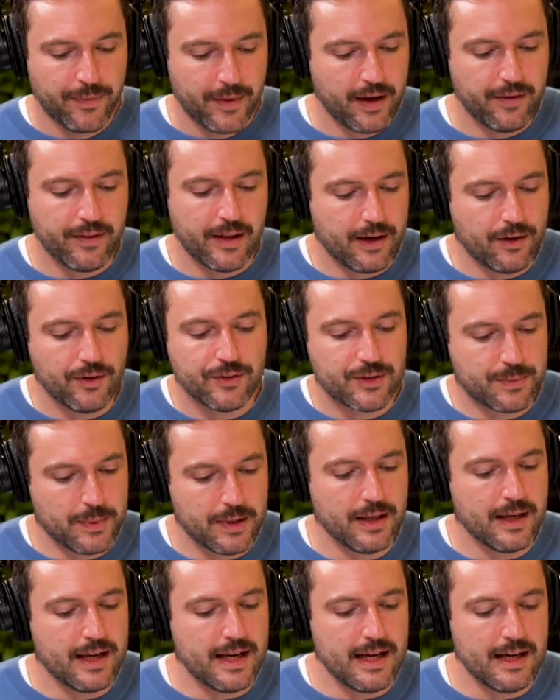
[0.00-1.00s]
And then
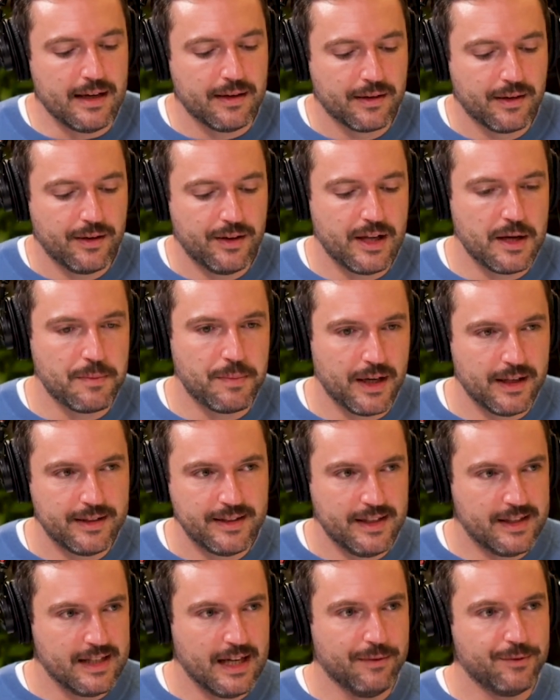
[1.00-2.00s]
ultimately the
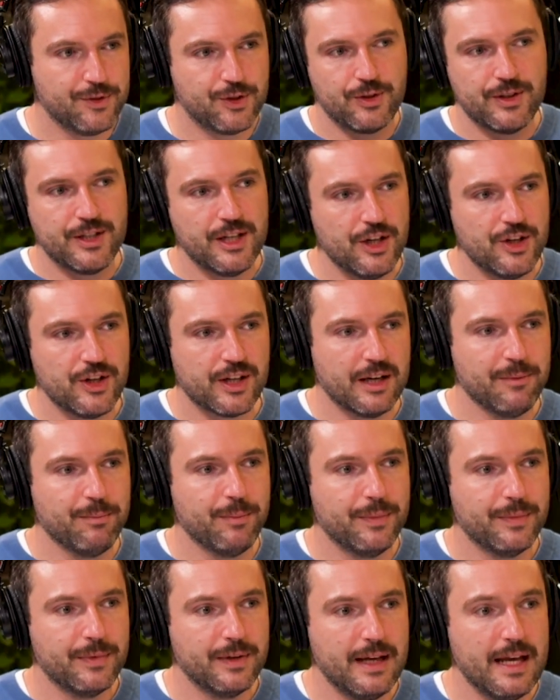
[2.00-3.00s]
ability to have strategic
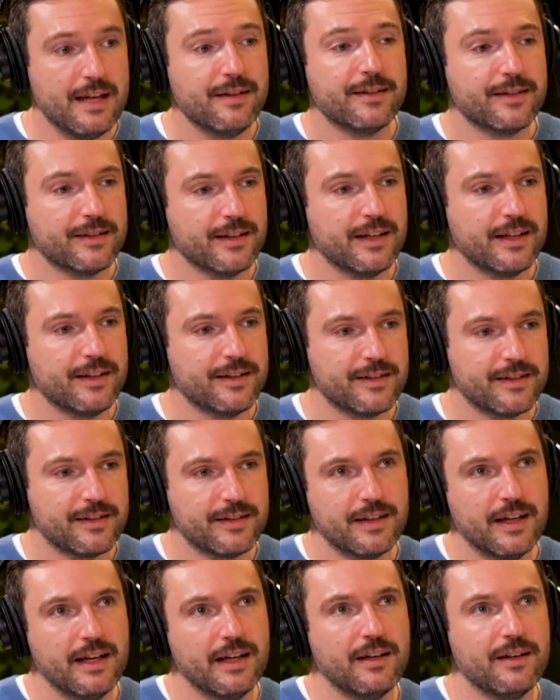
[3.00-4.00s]
insights
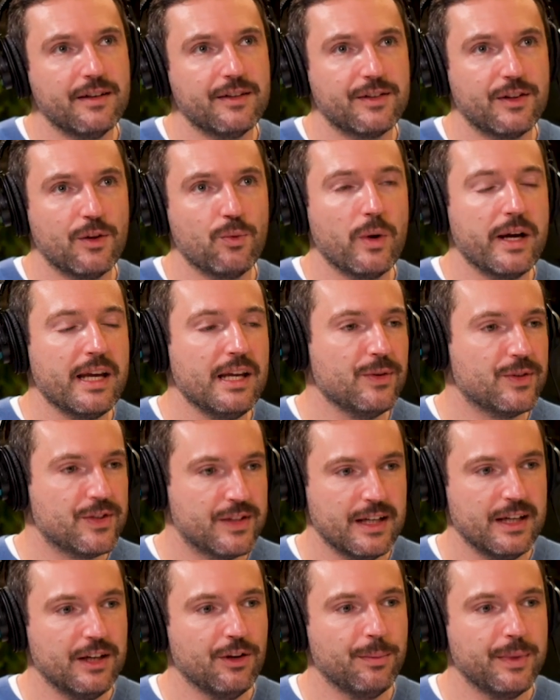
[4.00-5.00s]
and the way you
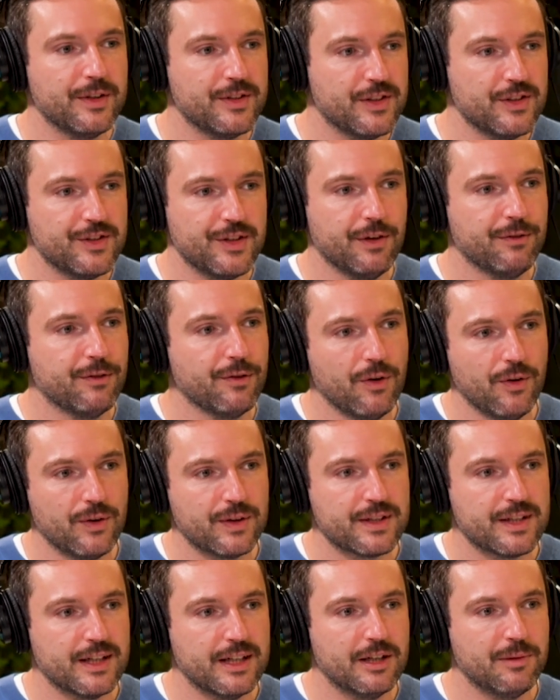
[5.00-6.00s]
steer your business over a long
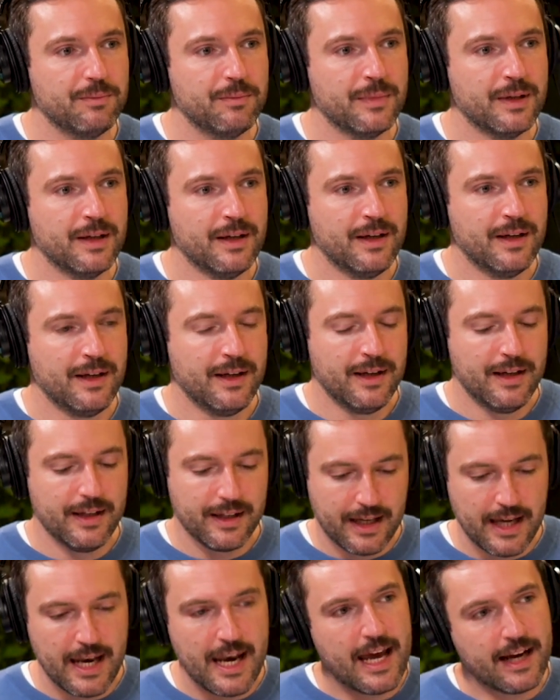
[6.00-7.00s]
term
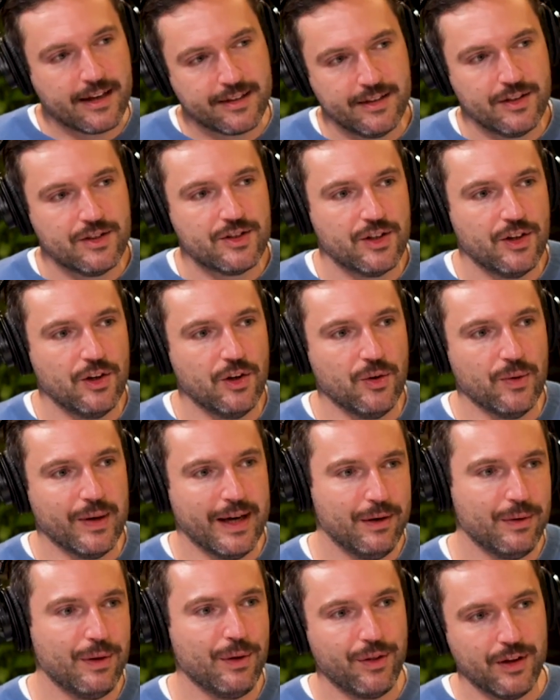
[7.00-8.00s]
connected to
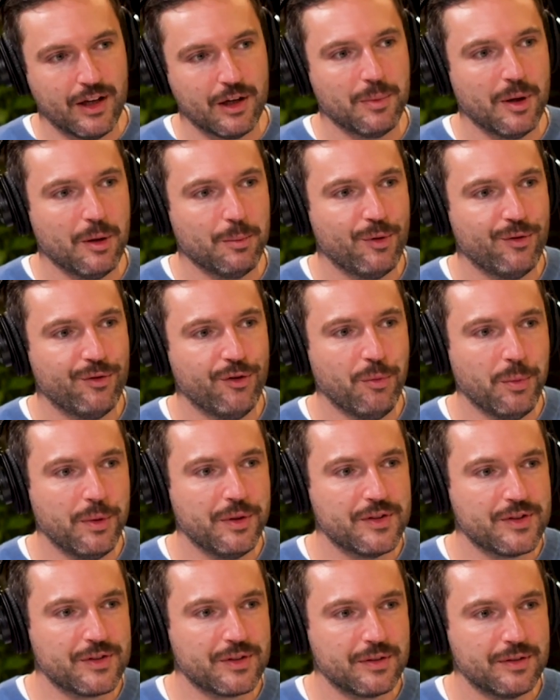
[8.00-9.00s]
how you think about
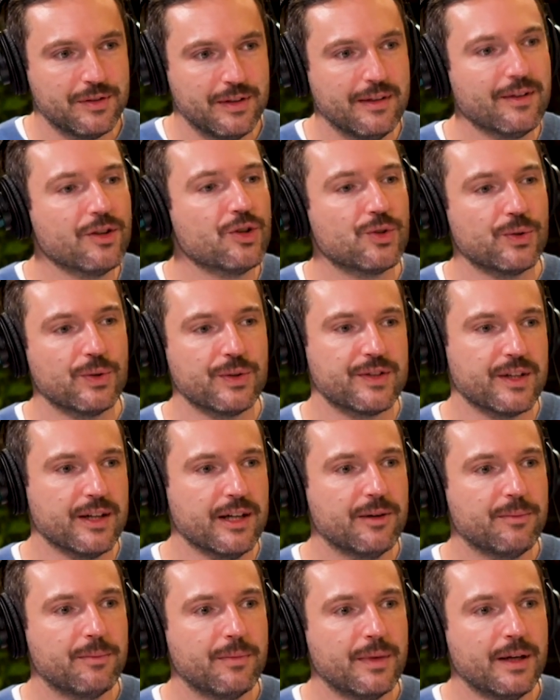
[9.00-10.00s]
performance in the short
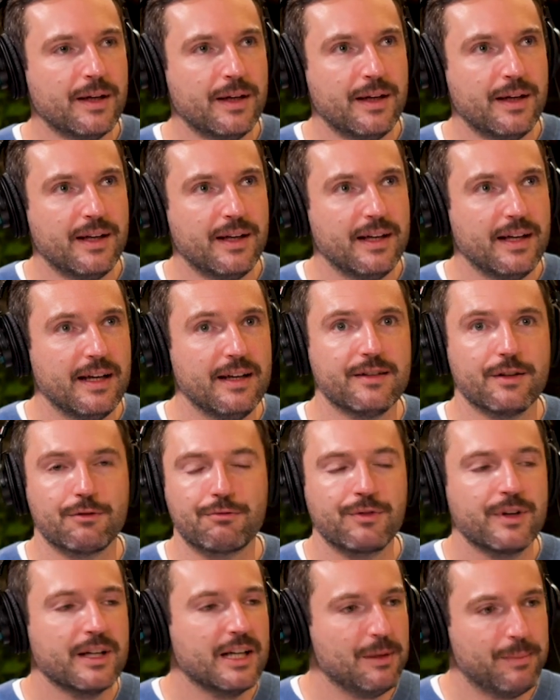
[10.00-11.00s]
term is a
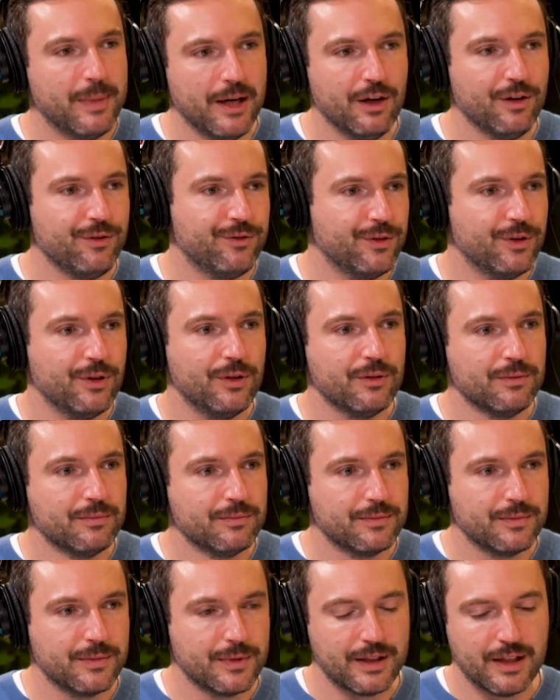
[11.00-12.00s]
really powerful
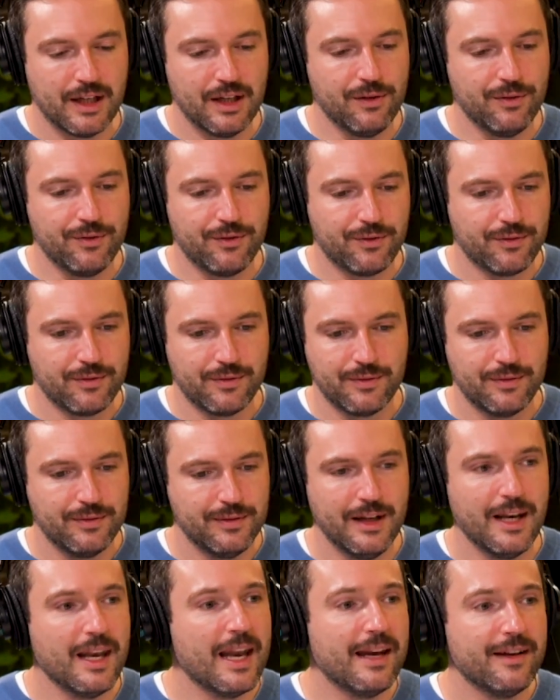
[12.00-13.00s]
kind of
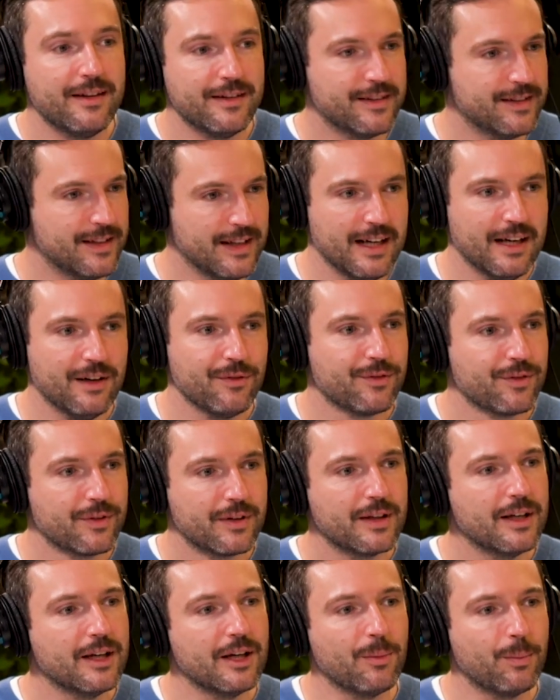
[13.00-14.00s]
lens to have
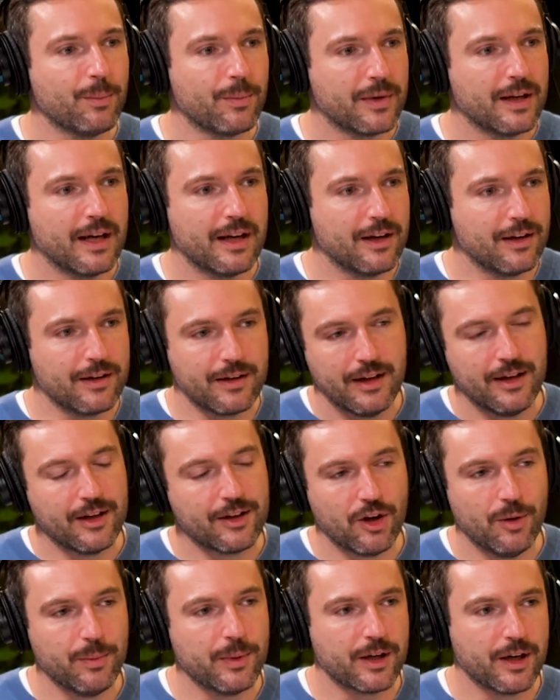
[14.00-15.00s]
and a
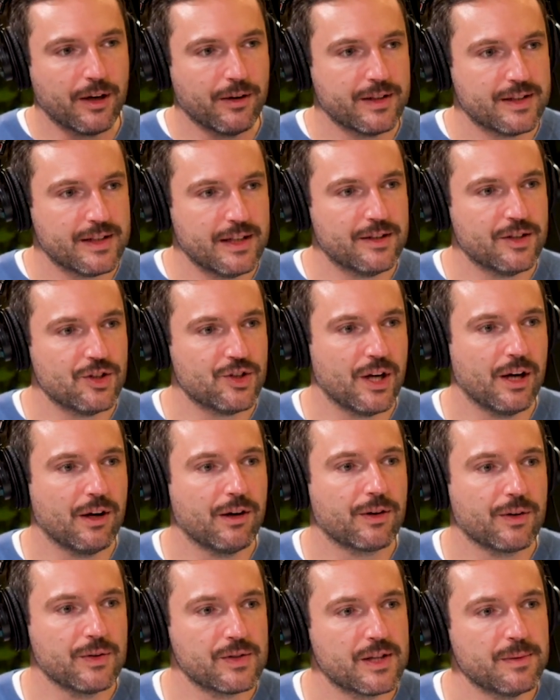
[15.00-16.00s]
common currency to share
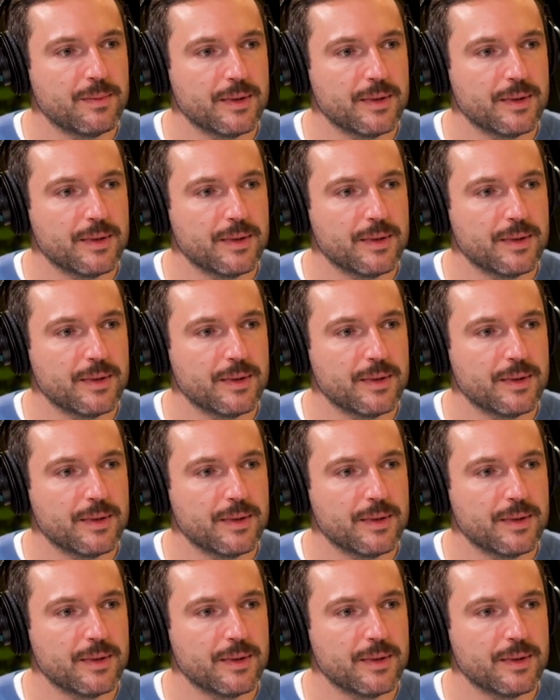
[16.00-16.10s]
across the